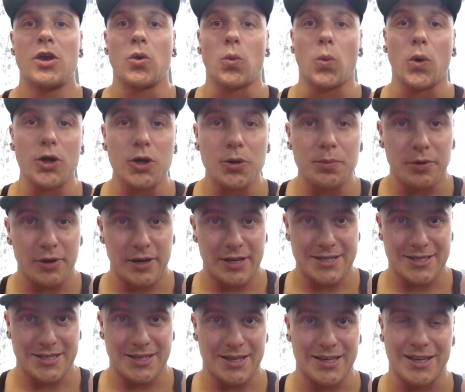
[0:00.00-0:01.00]
what your body
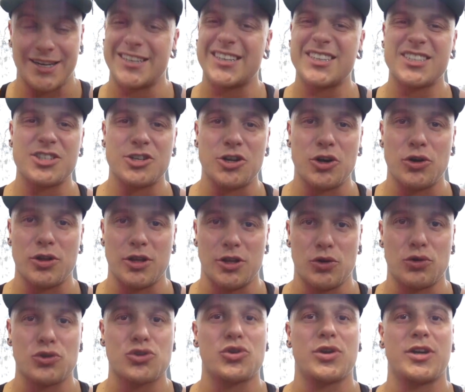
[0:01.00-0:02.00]
is thinking, it doesn't know that
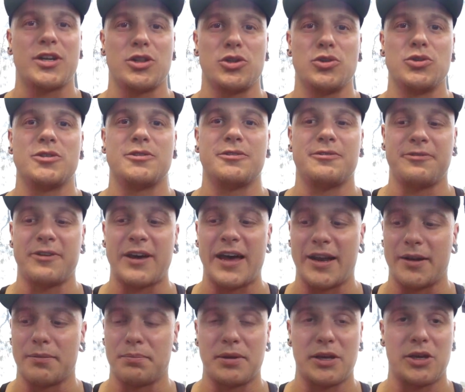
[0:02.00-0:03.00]
you're trying to lose
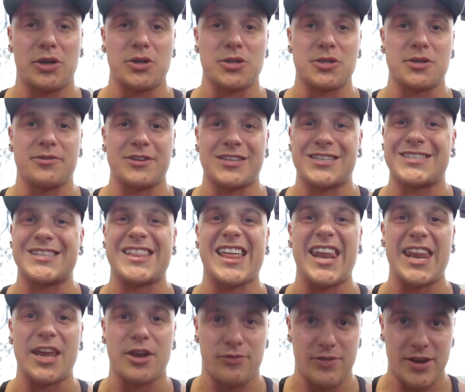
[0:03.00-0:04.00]
fat because of
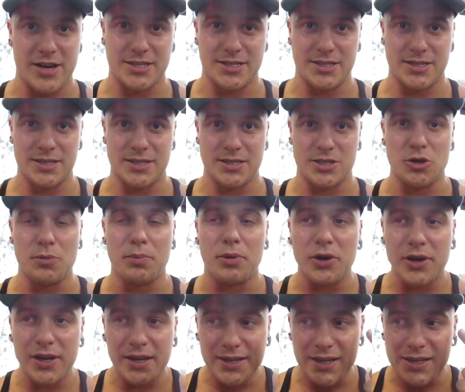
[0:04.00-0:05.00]
aesthetic reasons. Your
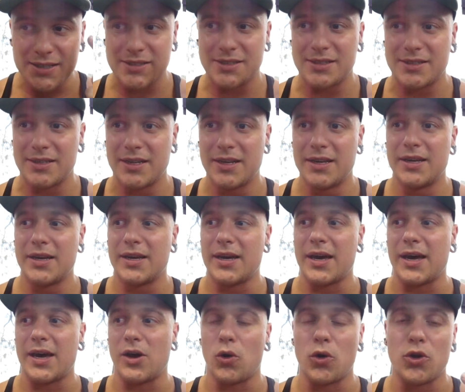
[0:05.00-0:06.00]
body doesn't,
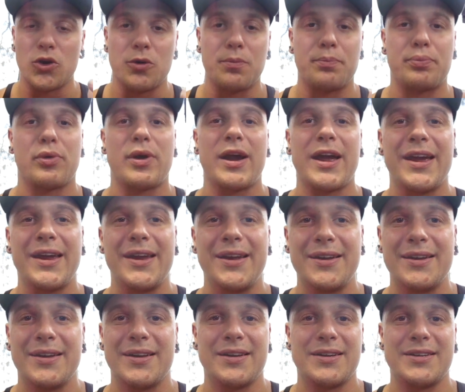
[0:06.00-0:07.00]
or your
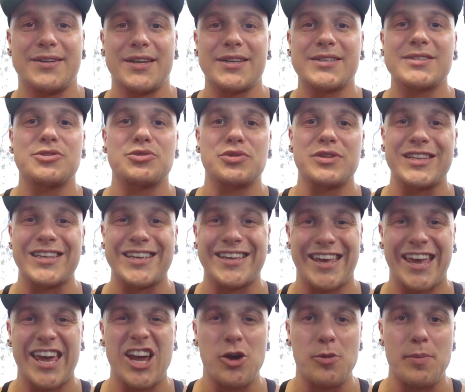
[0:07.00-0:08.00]
brain doesn't really
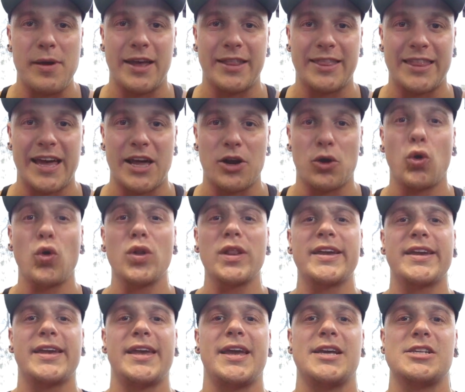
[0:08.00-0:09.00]
care about that. All
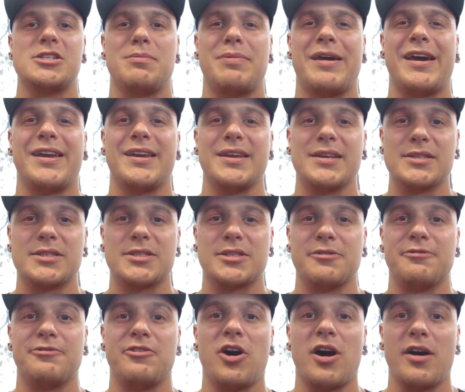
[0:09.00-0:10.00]
it cares about is
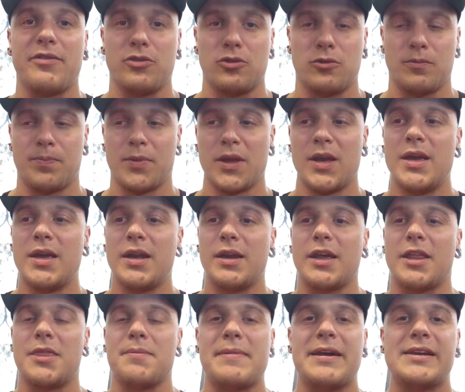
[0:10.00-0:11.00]
survival.
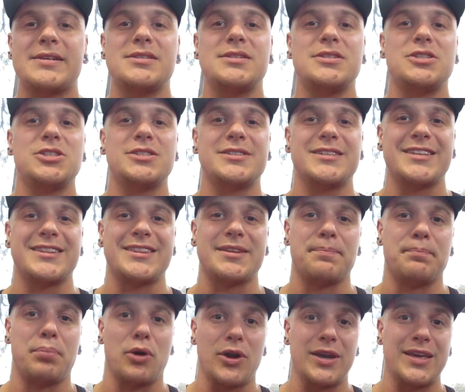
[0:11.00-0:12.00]
Now, the messages that the
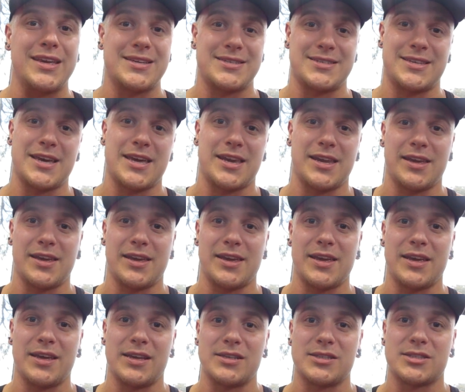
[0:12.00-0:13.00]
body is getting
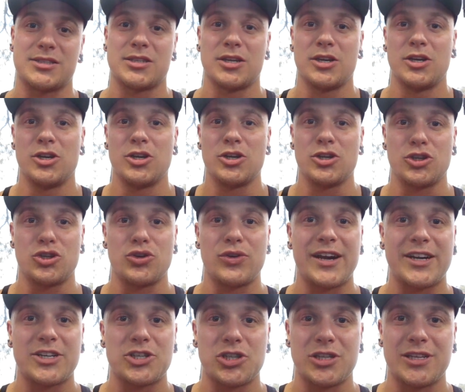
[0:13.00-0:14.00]
is you're
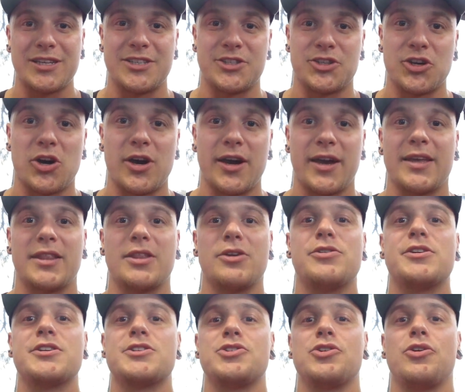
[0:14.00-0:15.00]
actually dying.
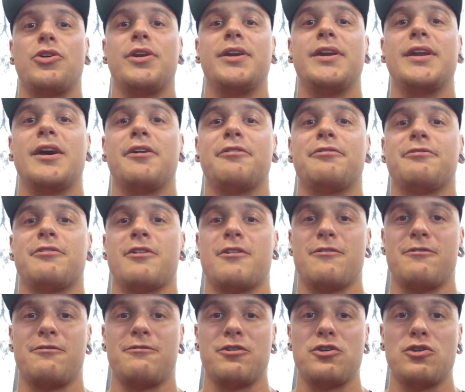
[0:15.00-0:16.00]
There is not enough
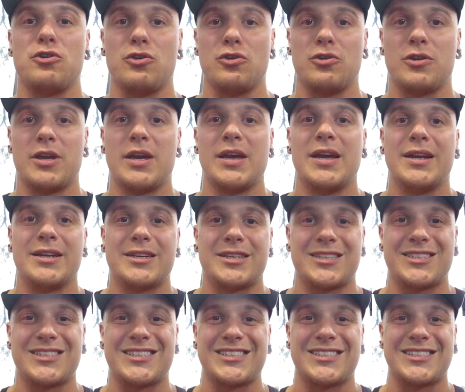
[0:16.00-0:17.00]
food
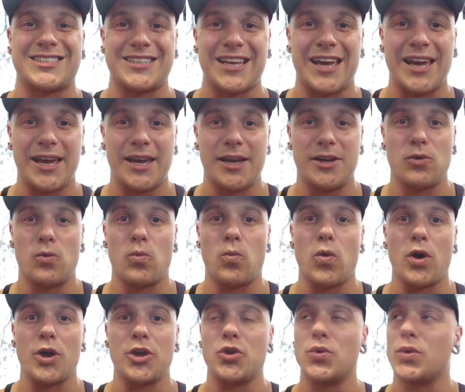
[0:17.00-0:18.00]
to sustain
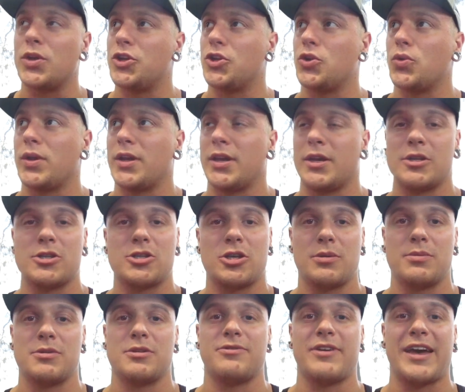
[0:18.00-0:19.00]
what you are doing in
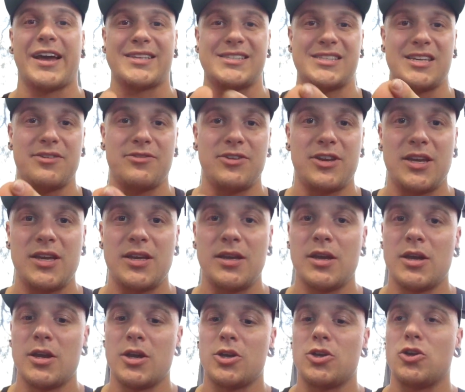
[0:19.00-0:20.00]
terms of activity,
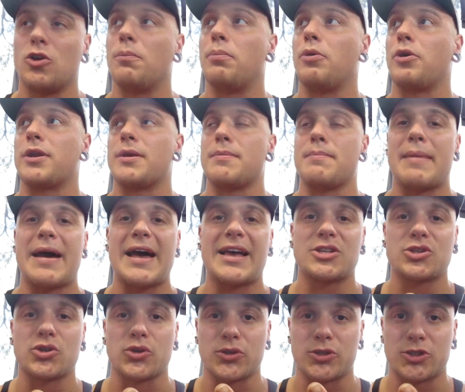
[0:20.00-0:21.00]
your body
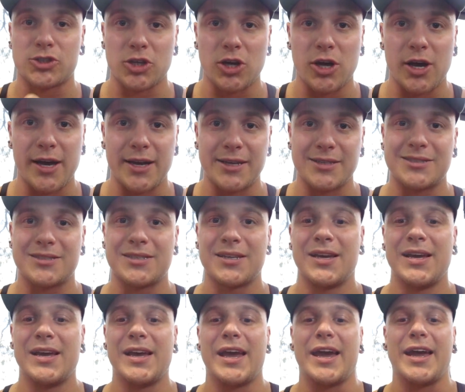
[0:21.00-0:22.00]
mass or size,
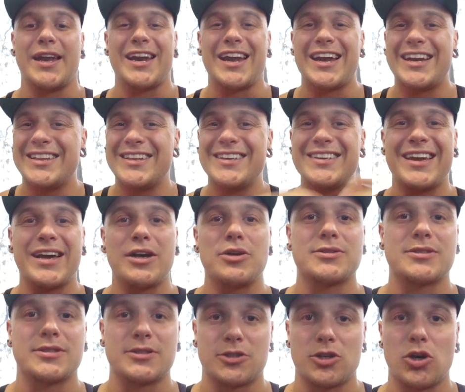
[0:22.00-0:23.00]
and anything
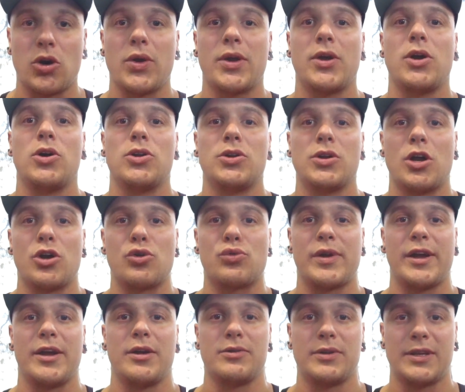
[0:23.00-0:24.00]
else that's going on
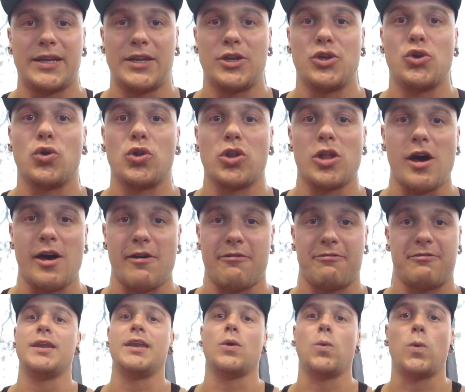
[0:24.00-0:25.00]
around in your
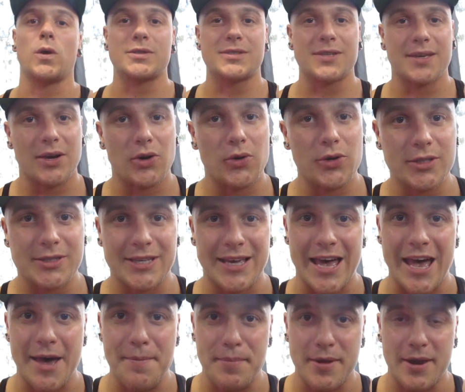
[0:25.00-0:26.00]
life. Now, what's going to
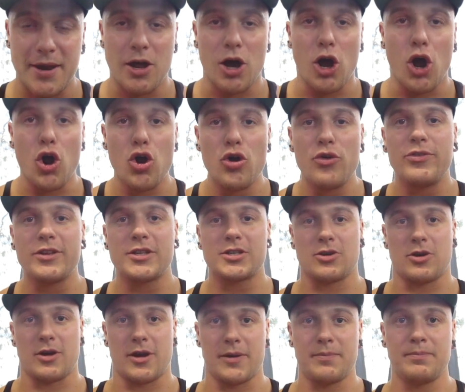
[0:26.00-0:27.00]
happen over
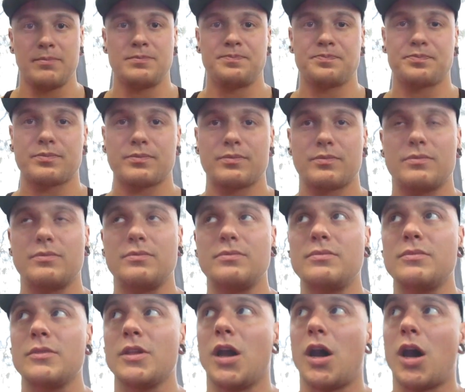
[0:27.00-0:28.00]
time?
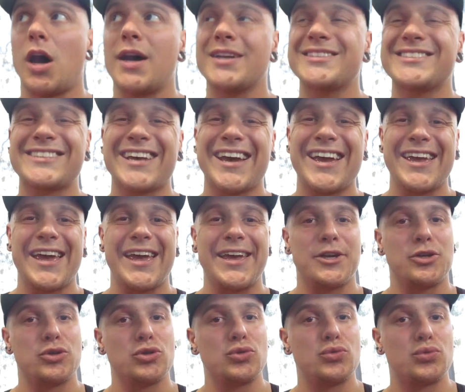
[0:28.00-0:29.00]
I say a
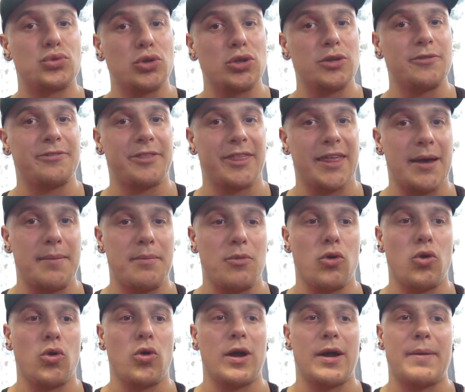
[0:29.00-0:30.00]
good rule of
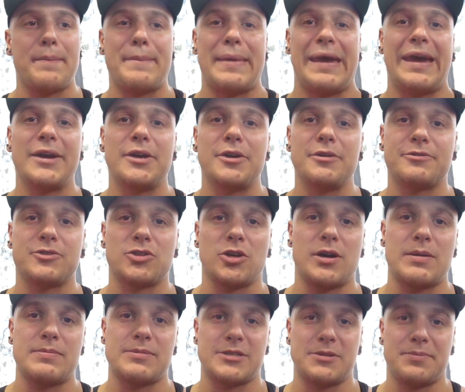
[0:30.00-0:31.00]
thumb or amount of
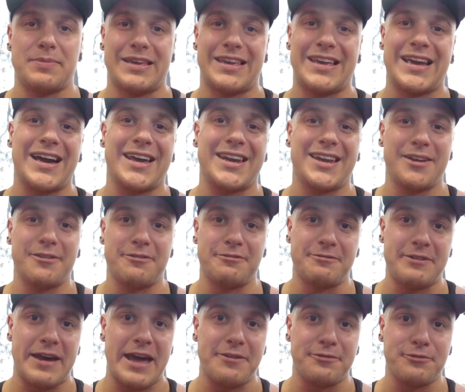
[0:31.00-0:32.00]
time to be cutting
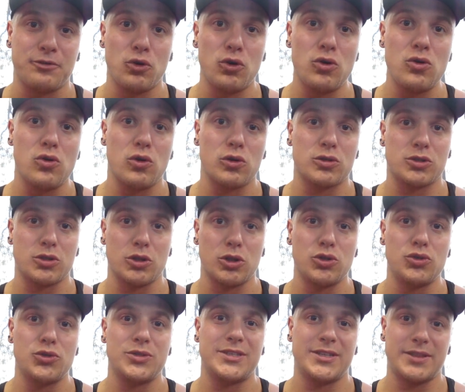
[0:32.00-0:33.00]
fat for, or to
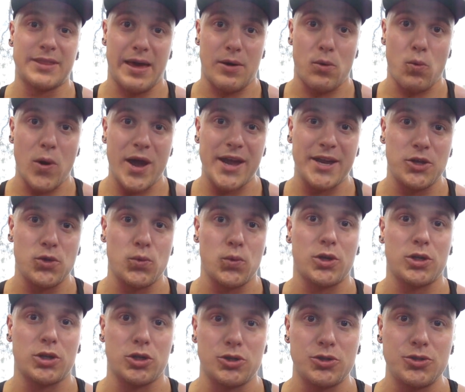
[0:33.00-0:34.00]
losing that weight you
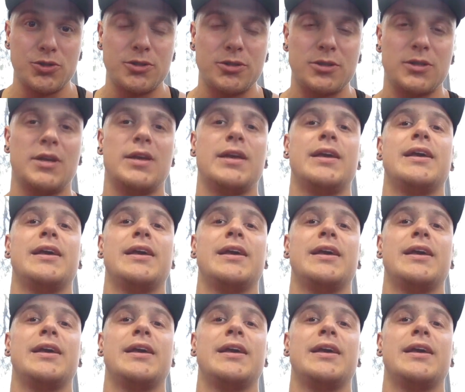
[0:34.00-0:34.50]
want to lose,